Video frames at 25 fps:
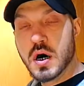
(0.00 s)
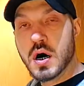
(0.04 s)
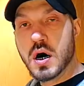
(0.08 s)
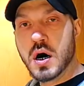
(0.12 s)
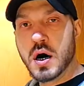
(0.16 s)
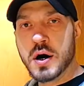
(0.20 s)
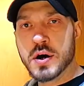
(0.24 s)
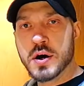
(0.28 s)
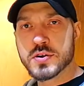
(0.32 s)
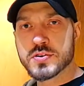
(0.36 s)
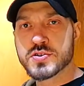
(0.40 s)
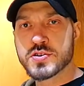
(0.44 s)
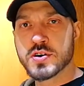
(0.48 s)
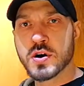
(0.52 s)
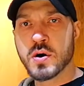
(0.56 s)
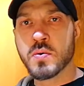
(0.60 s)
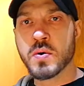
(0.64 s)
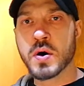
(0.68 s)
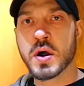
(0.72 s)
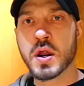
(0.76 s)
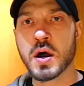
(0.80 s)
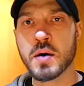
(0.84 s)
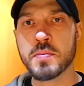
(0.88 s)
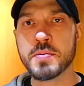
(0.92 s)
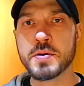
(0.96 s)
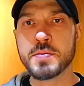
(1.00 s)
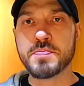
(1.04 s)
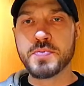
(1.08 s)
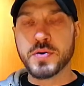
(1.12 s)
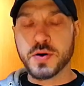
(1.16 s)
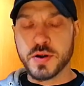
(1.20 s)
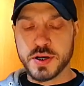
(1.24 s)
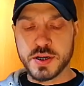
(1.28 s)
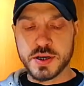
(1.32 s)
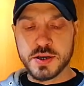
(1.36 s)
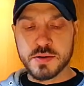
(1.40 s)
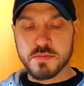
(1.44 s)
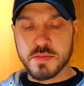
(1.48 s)
Also, what I'll be
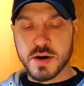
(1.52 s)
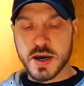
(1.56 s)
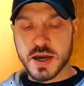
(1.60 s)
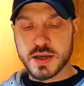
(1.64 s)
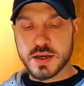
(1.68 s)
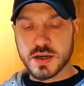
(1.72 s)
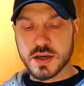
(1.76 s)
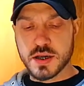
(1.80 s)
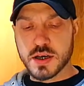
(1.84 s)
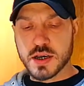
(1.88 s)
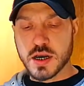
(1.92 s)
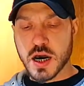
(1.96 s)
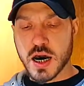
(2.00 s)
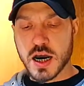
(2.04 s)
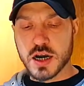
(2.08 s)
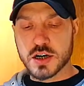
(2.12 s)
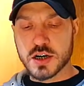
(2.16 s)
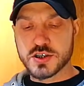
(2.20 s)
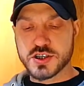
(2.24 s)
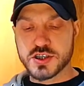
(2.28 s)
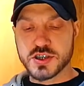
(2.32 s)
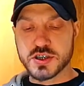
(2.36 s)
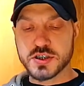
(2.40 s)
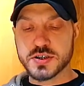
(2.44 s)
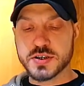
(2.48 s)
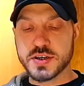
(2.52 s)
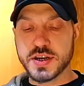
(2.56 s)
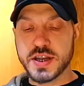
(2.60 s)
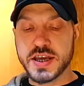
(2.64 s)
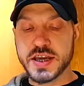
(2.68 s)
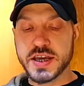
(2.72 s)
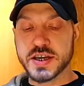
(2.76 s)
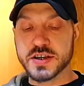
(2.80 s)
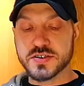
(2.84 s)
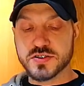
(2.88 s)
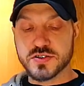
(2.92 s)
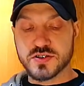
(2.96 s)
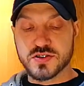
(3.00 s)
putting in my concoction
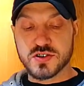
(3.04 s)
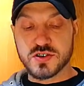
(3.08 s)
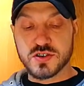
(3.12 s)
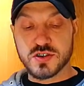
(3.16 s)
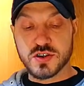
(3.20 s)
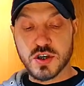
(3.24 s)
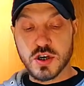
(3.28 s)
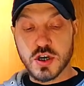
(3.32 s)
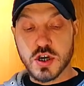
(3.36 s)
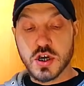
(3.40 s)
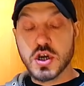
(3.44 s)
is